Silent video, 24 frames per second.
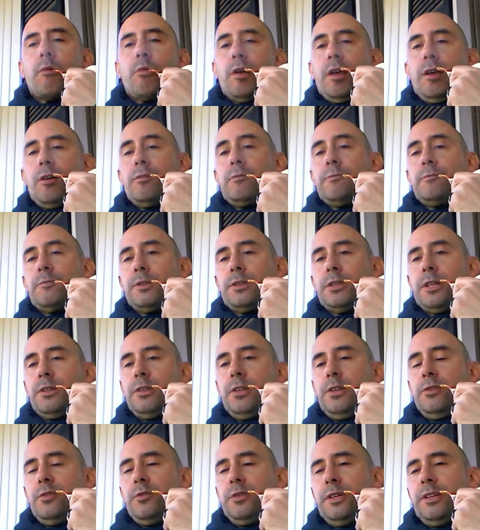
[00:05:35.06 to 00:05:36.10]
Well, what they
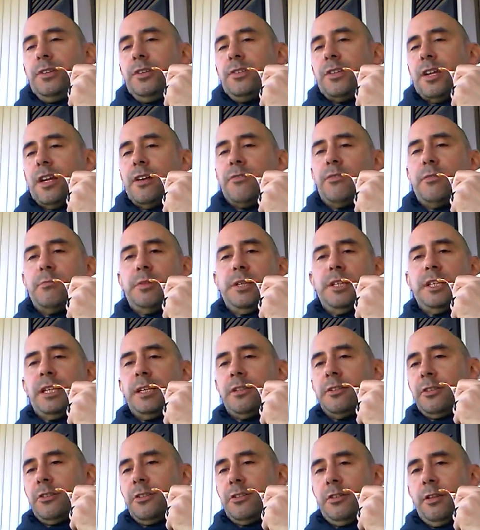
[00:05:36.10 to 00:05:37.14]
do is everybody
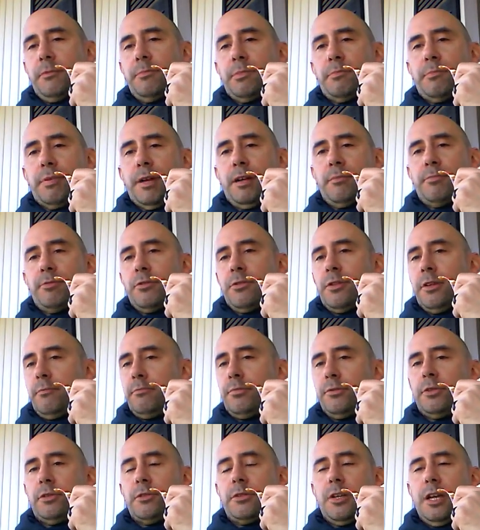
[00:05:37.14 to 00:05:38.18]
gets a slip of paper, they
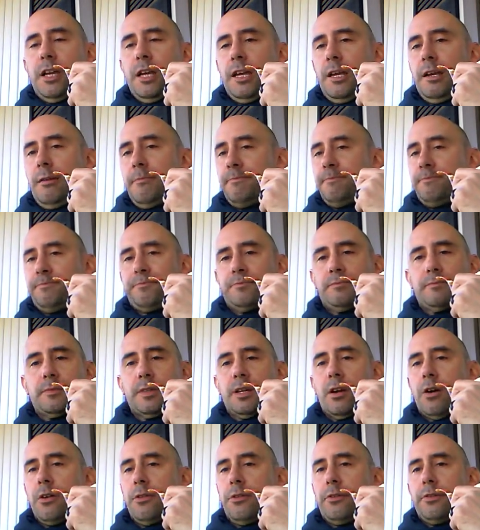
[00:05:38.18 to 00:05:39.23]
put their name,
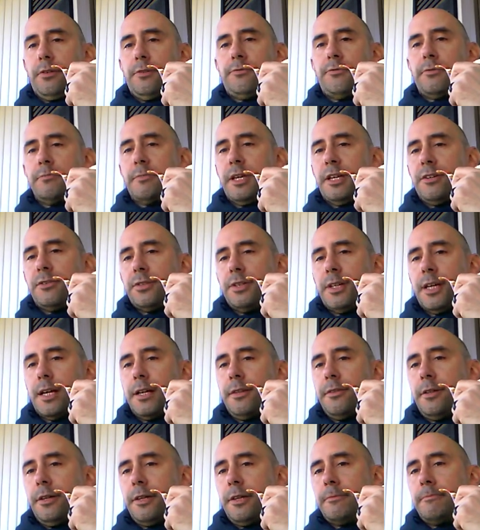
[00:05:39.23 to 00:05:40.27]
all their information
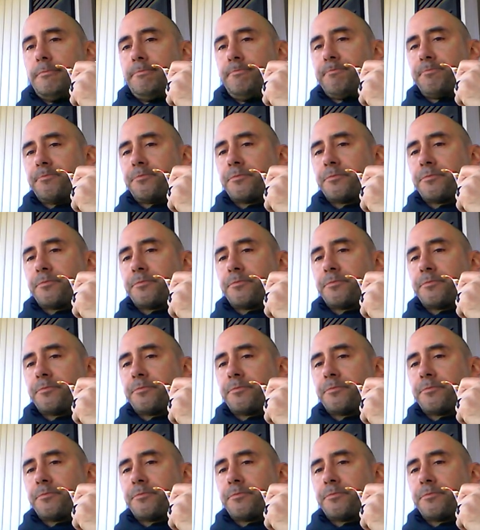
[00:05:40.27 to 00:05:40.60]
on there.